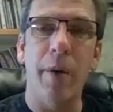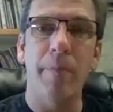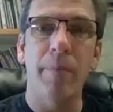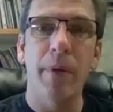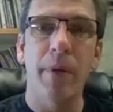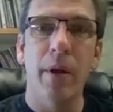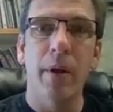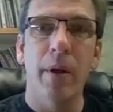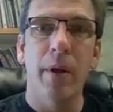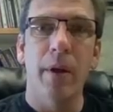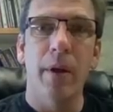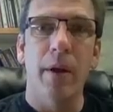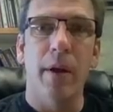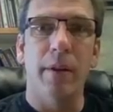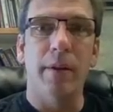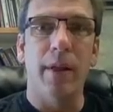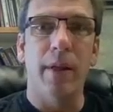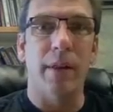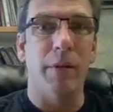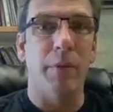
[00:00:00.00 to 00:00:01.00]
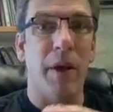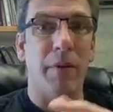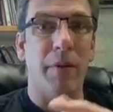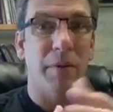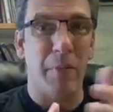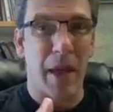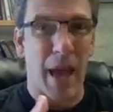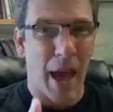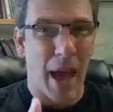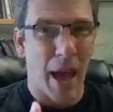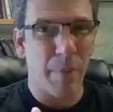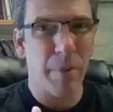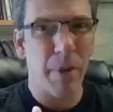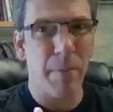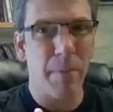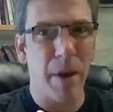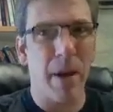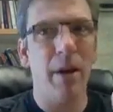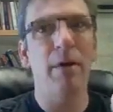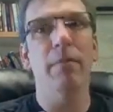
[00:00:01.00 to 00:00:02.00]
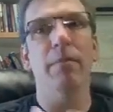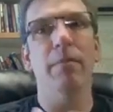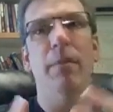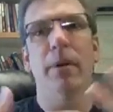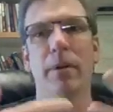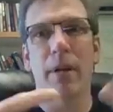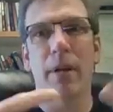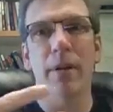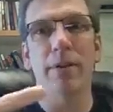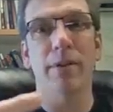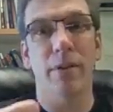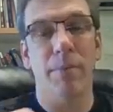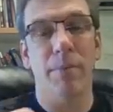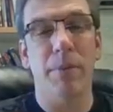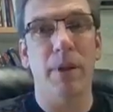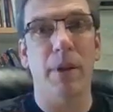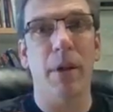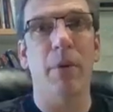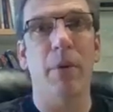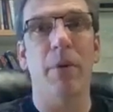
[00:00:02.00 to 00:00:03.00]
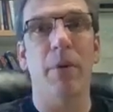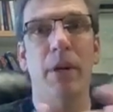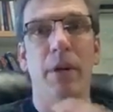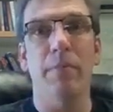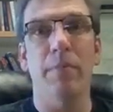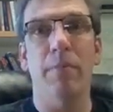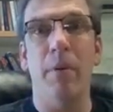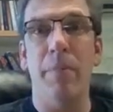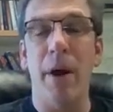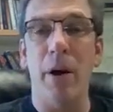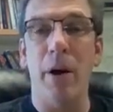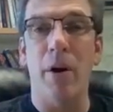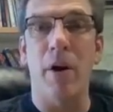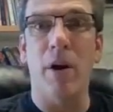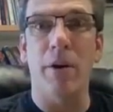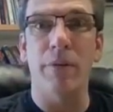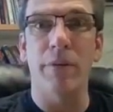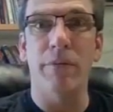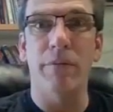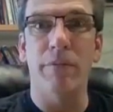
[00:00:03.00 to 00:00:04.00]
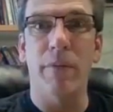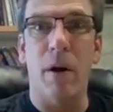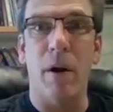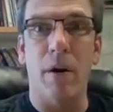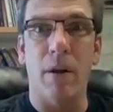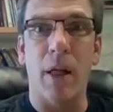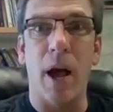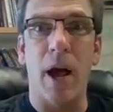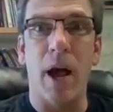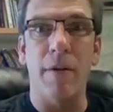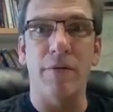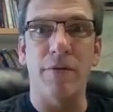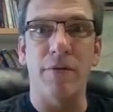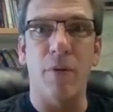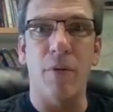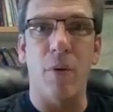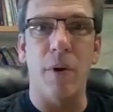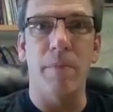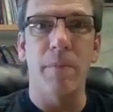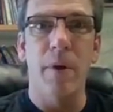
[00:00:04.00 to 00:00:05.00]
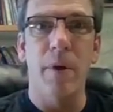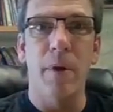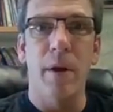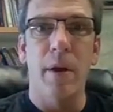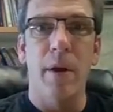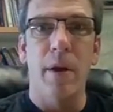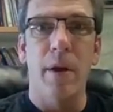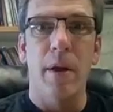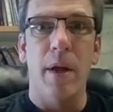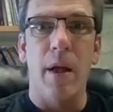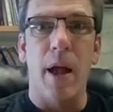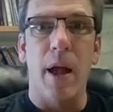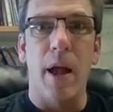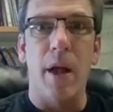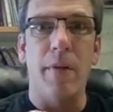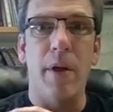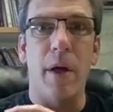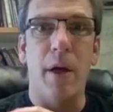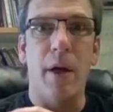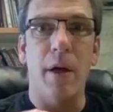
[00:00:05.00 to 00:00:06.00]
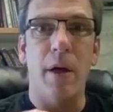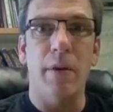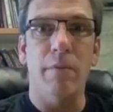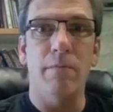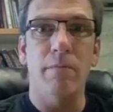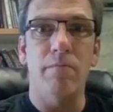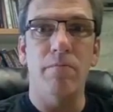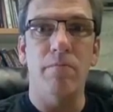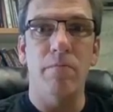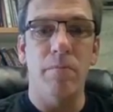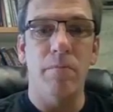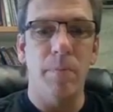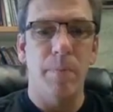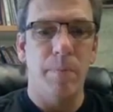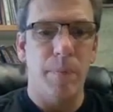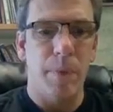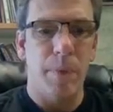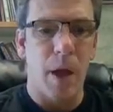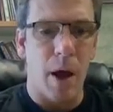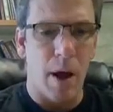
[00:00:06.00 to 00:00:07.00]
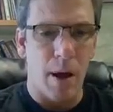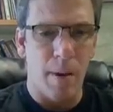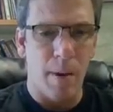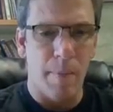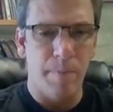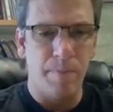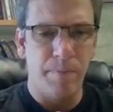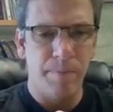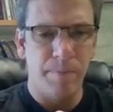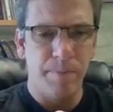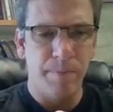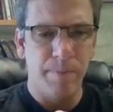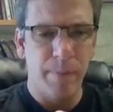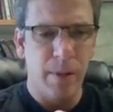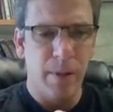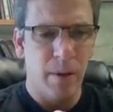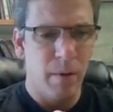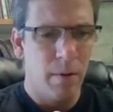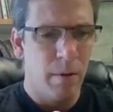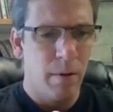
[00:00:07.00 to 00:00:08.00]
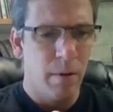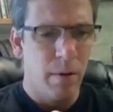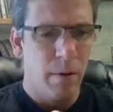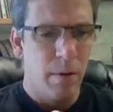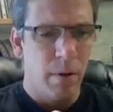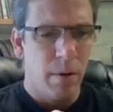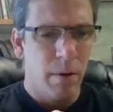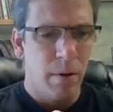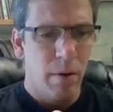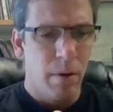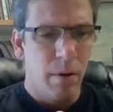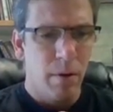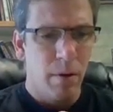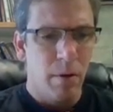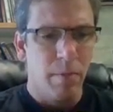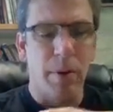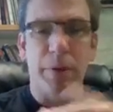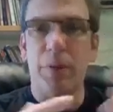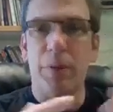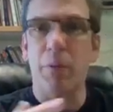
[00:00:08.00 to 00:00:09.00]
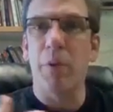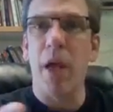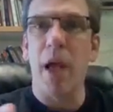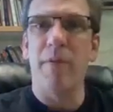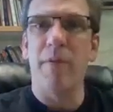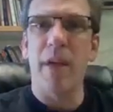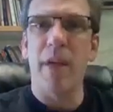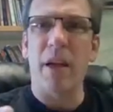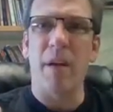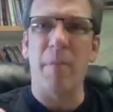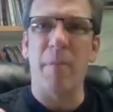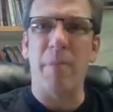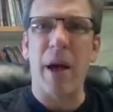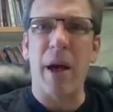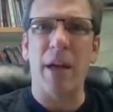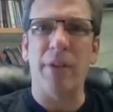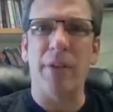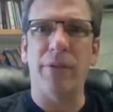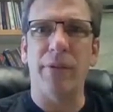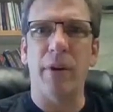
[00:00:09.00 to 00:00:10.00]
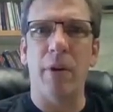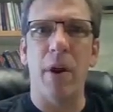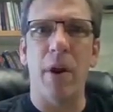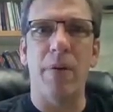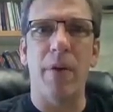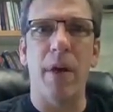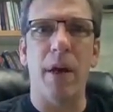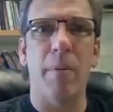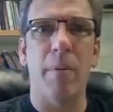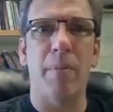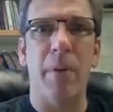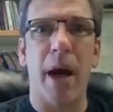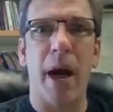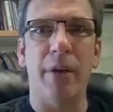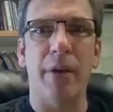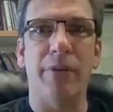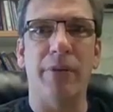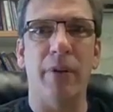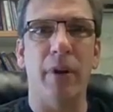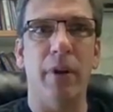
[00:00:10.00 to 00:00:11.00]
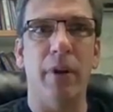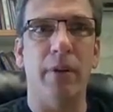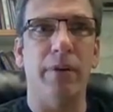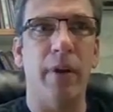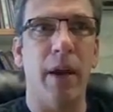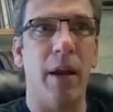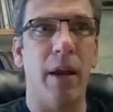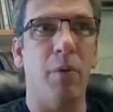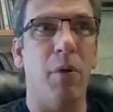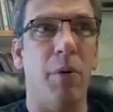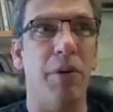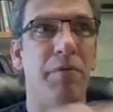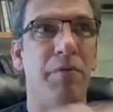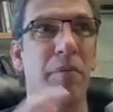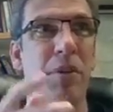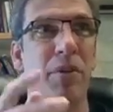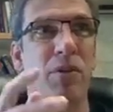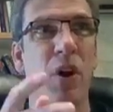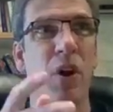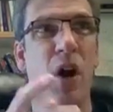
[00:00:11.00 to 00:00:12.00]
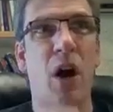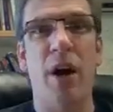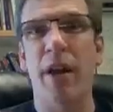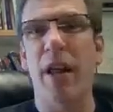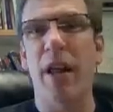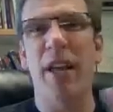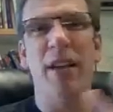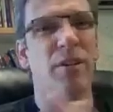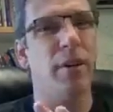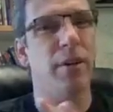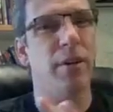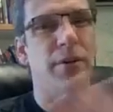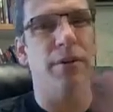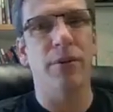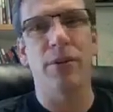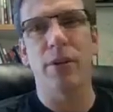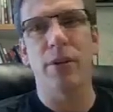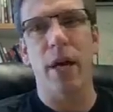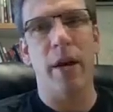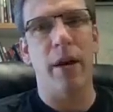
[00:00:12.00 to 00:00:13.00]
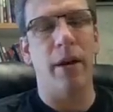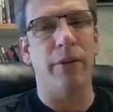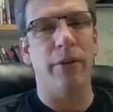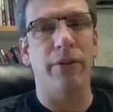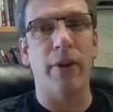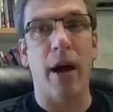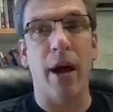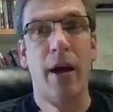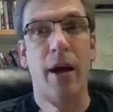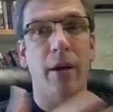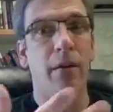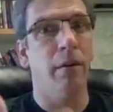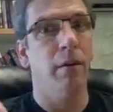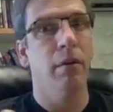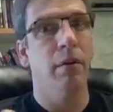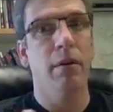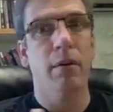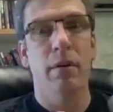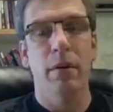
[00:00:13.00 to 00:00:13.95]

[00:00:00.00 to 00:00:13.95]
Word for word: Okay. Not that we have to be happy about it, but that's something that we need to prepare our, our lives for. And then, um, but we have that capacity. We have that capacity to take what we've been taught and just set it aside